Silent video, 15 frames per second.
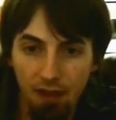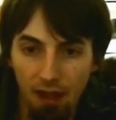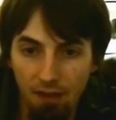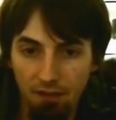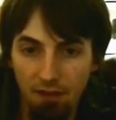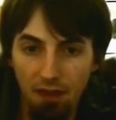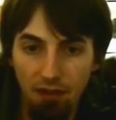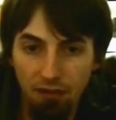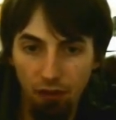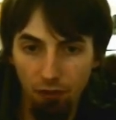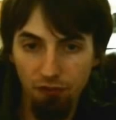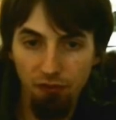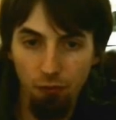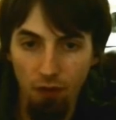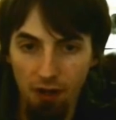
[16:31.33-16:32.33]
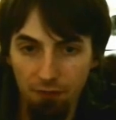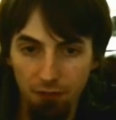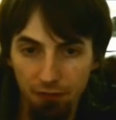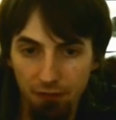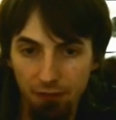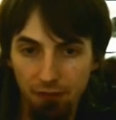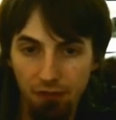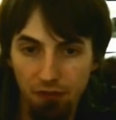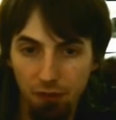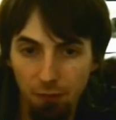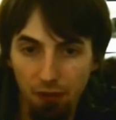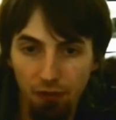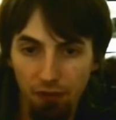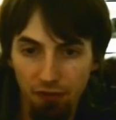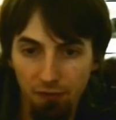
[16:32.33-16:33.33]
And then they toast the waffle so it's
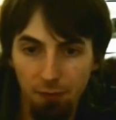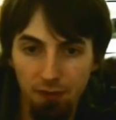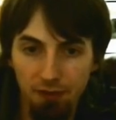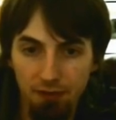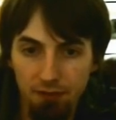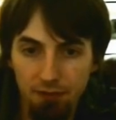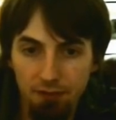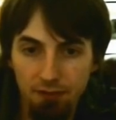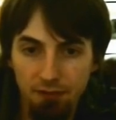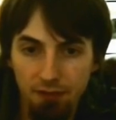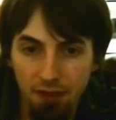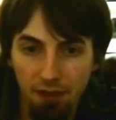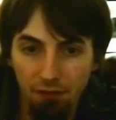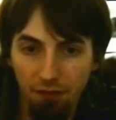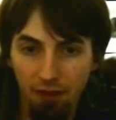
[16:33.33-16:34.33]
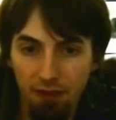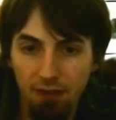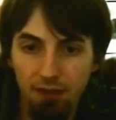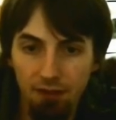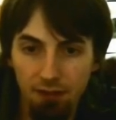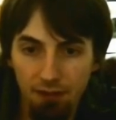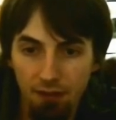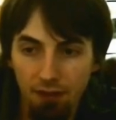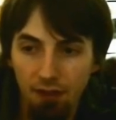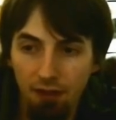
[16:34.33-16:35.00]
super crispy and flaky.